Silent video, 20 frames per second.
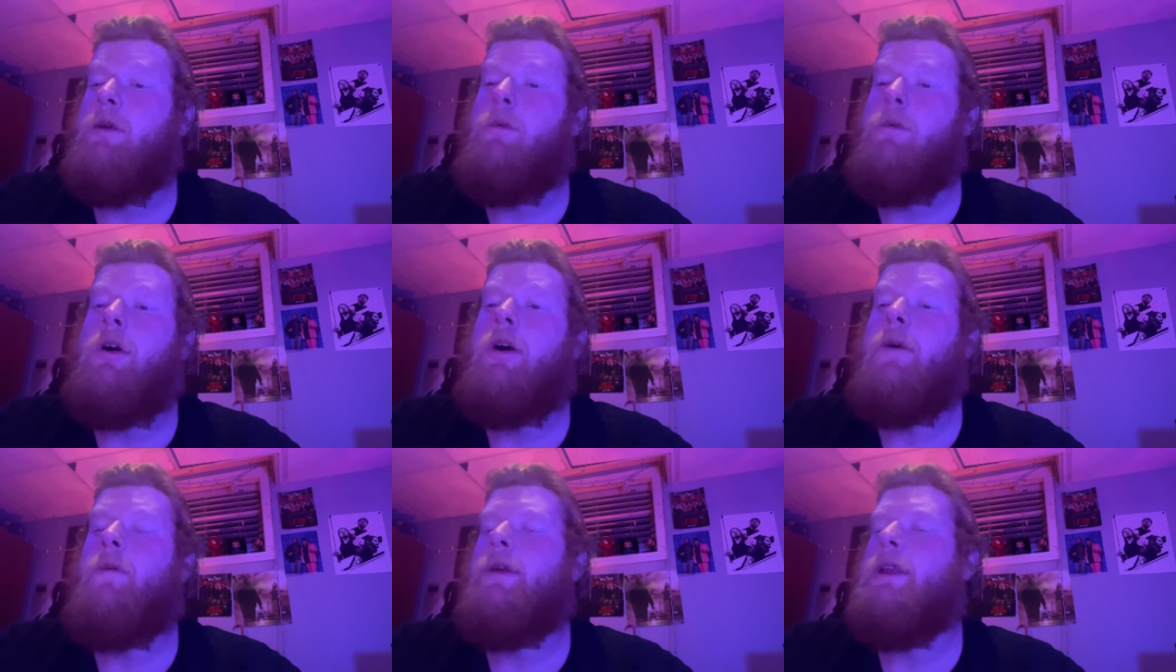
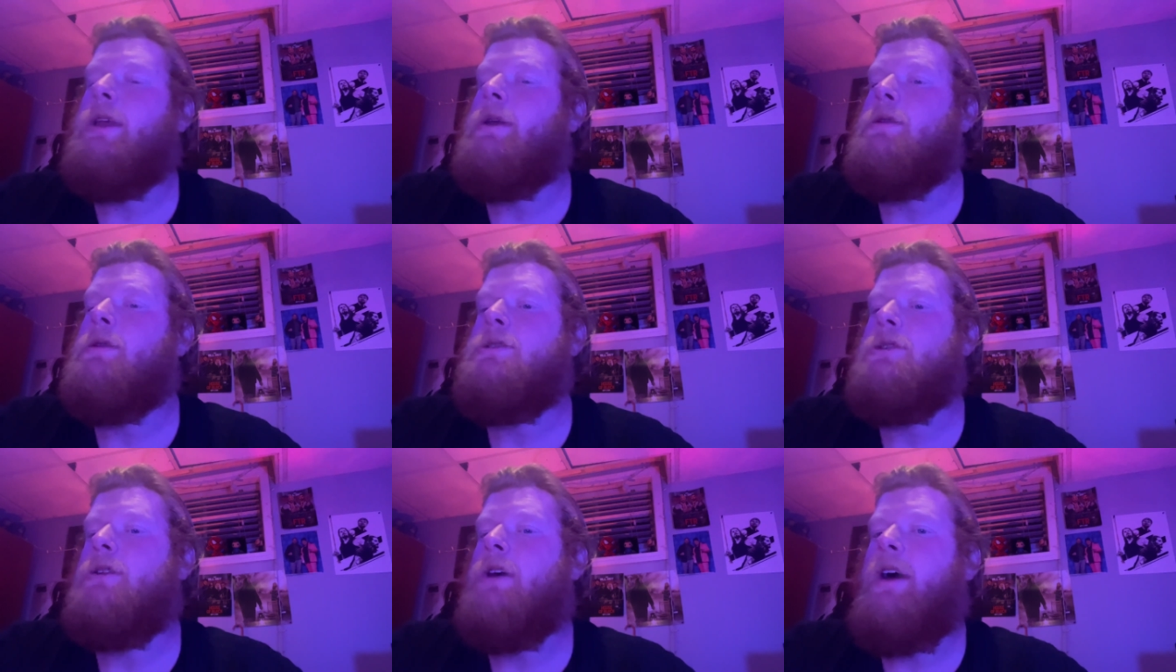Well, when he
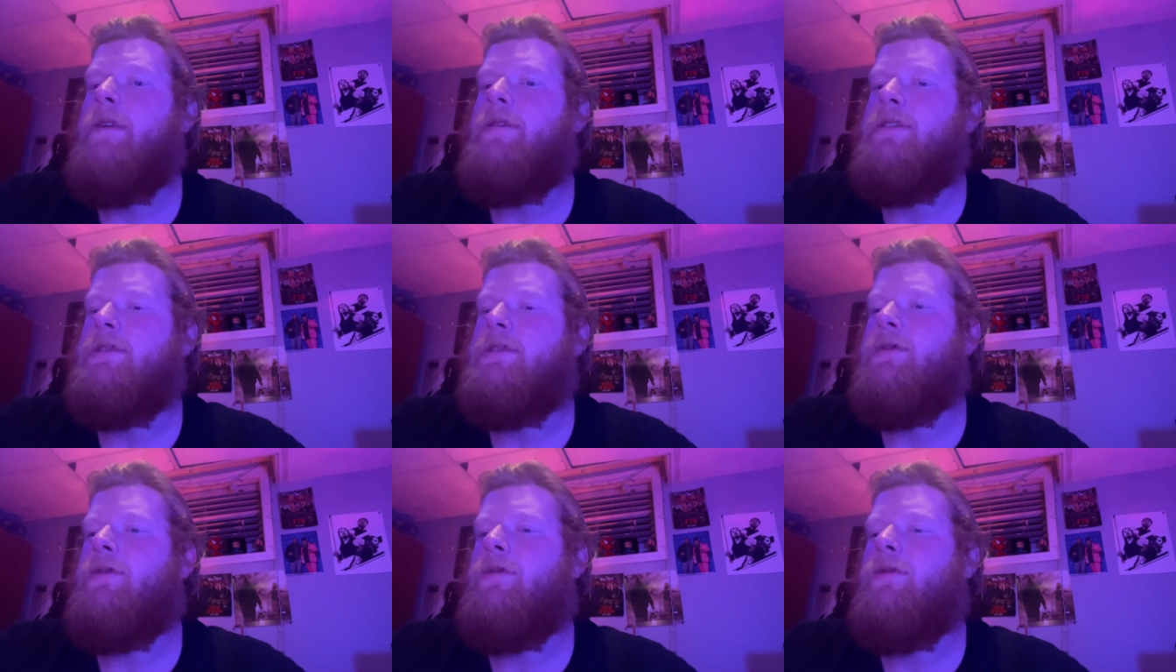was in
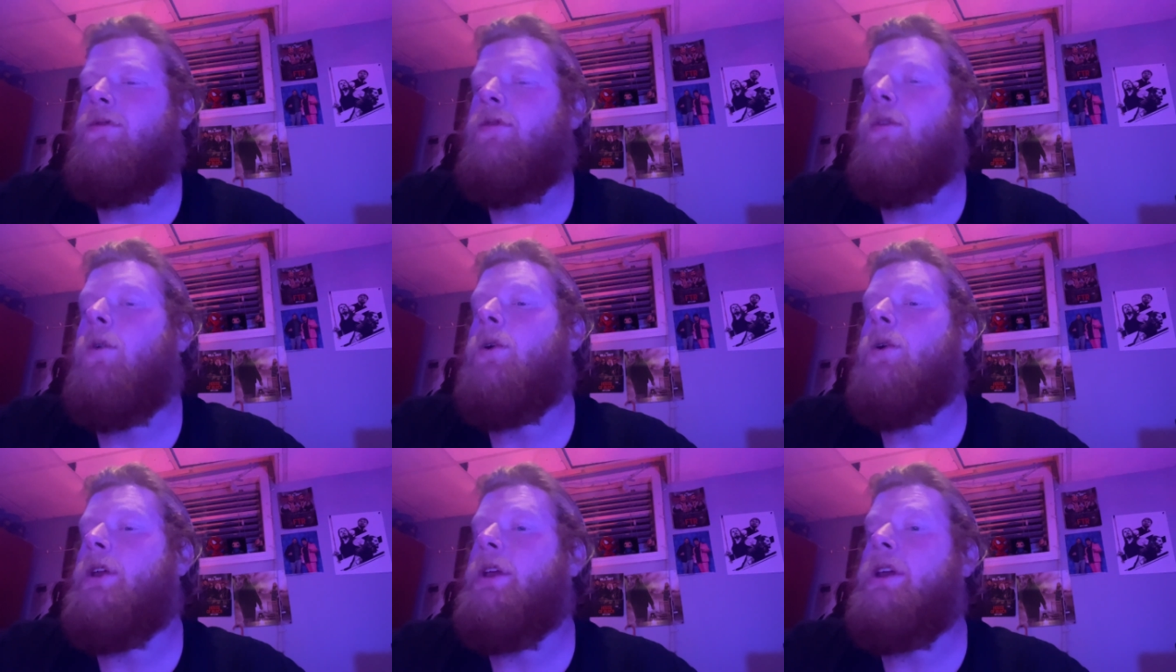office for
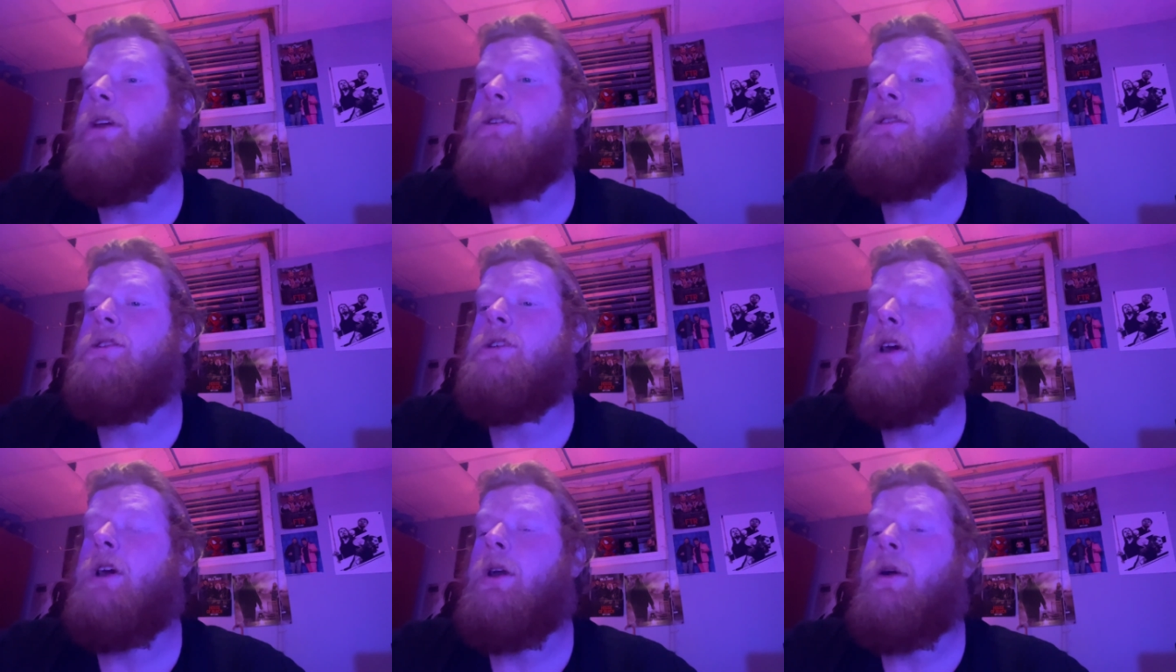four
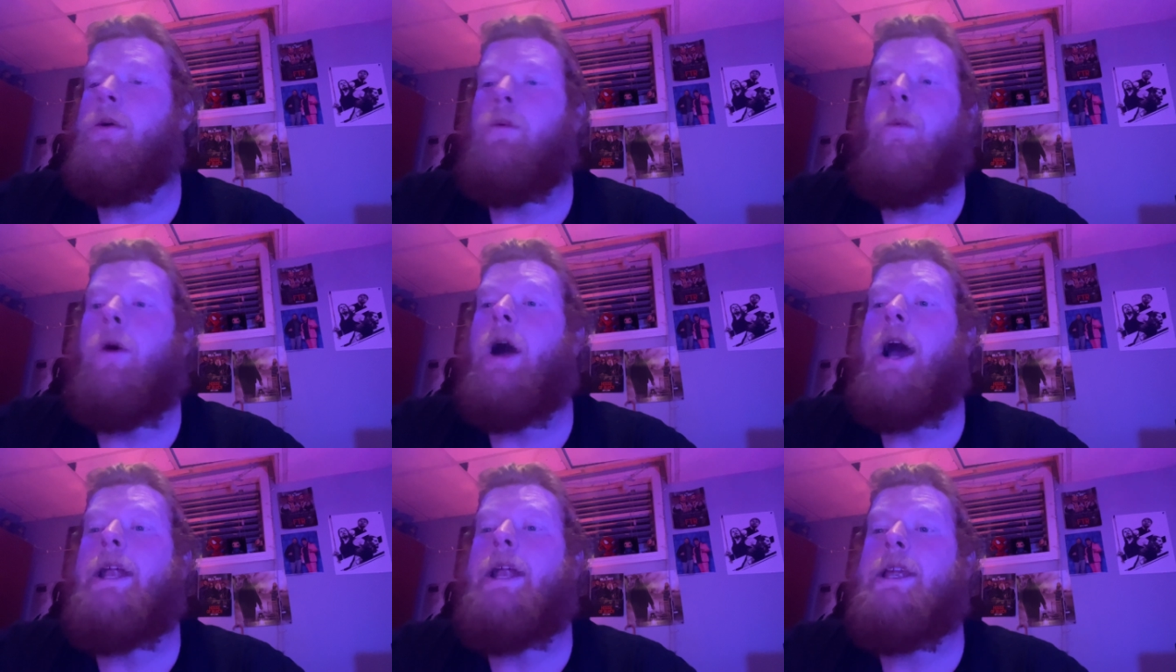years,
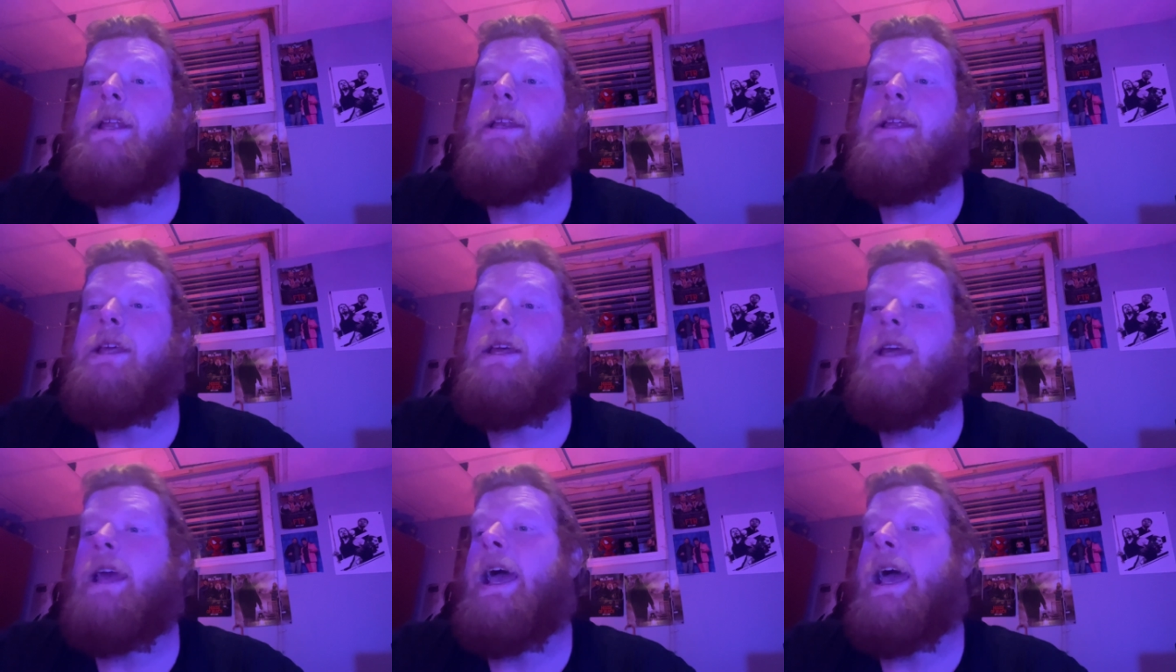why didn't
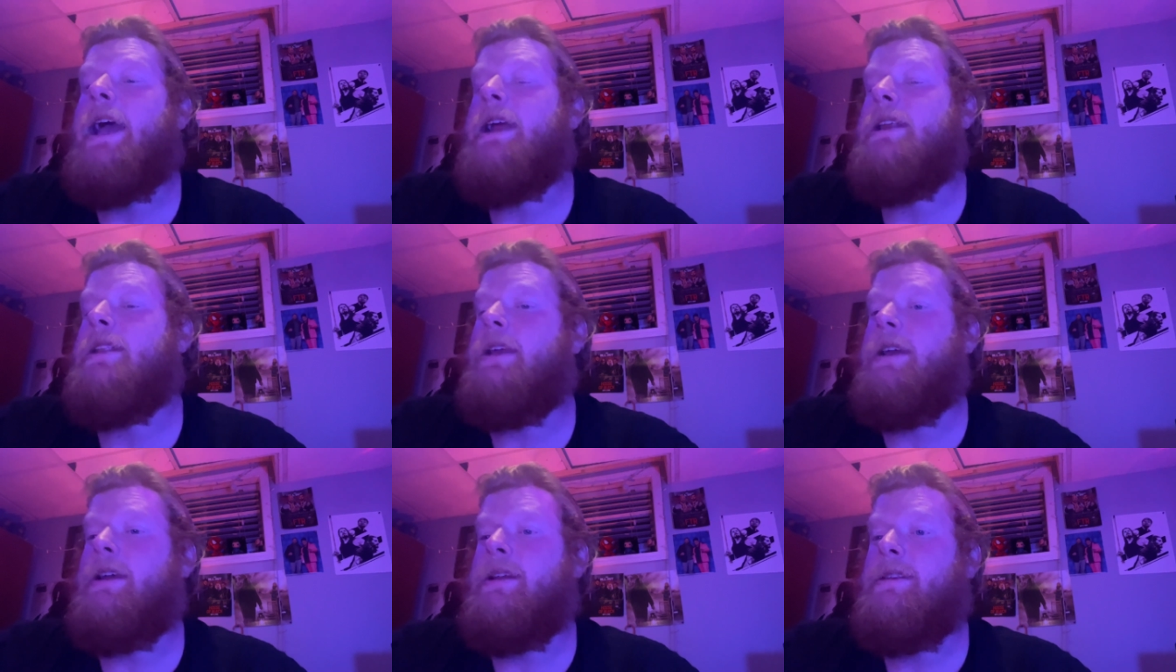he
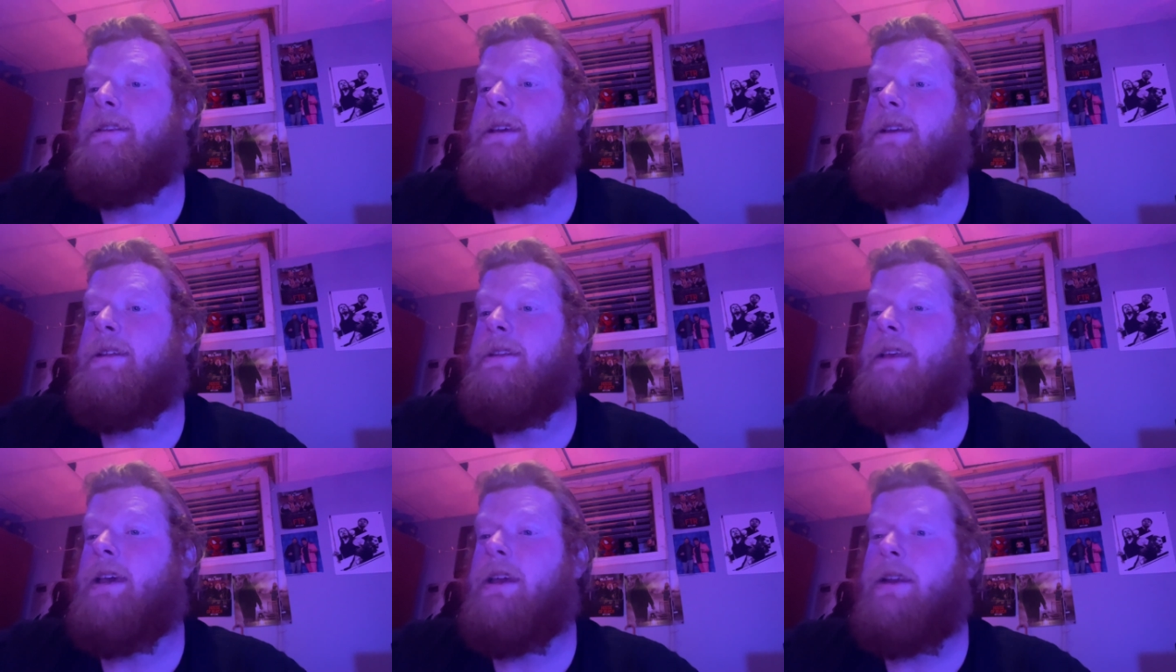act like a
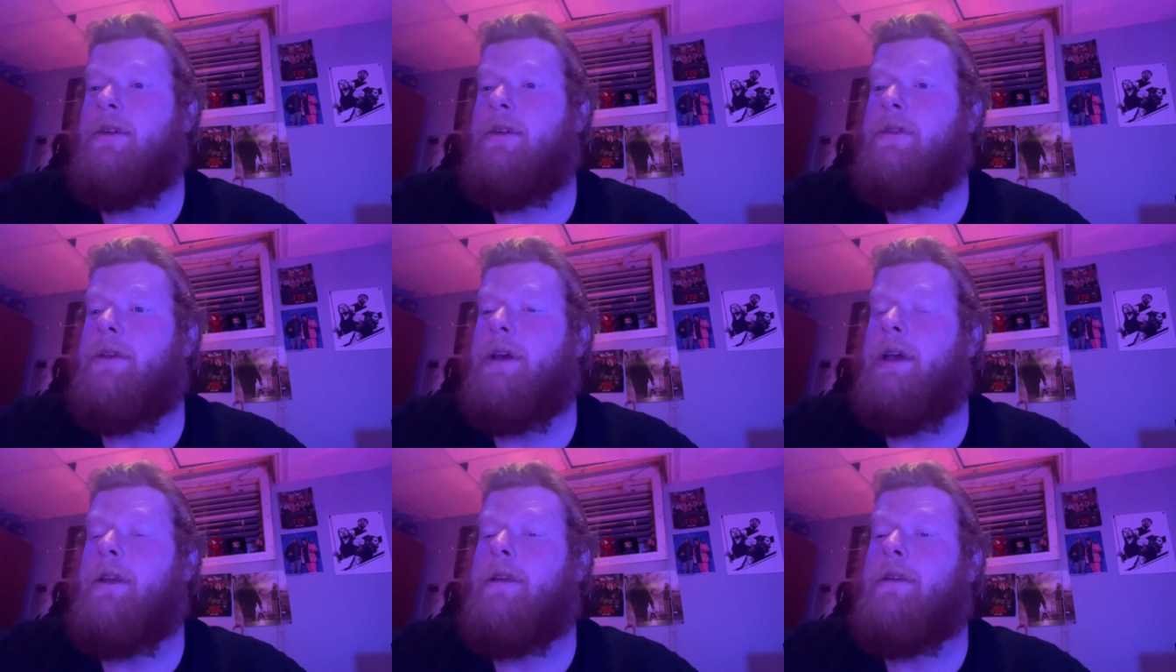dictator
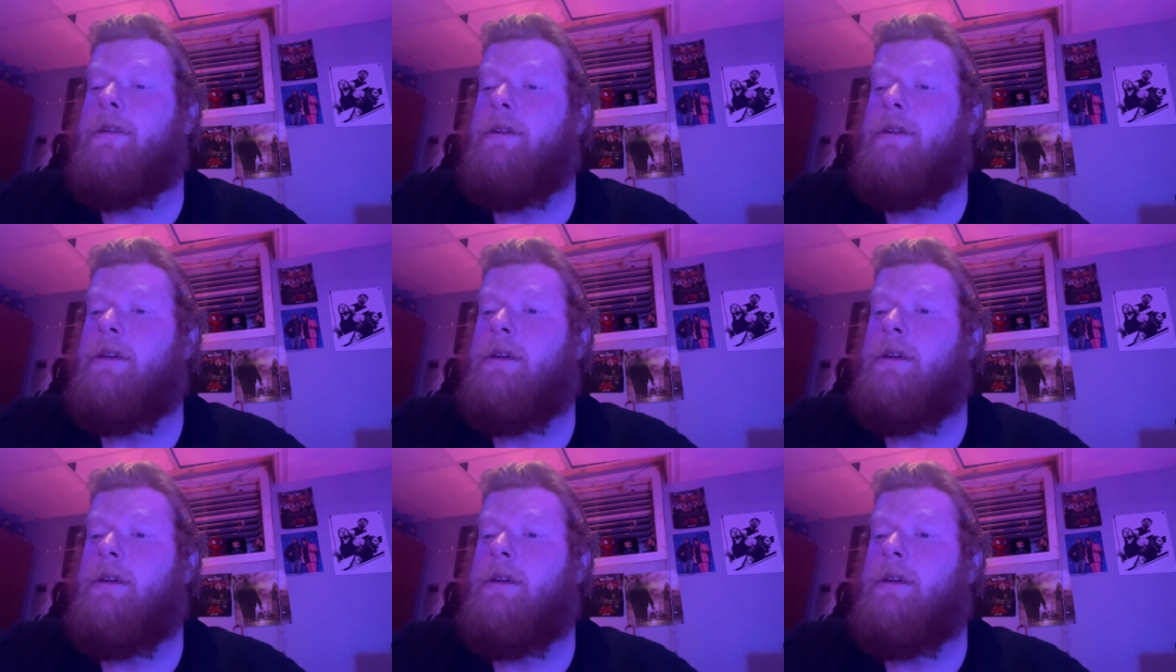then?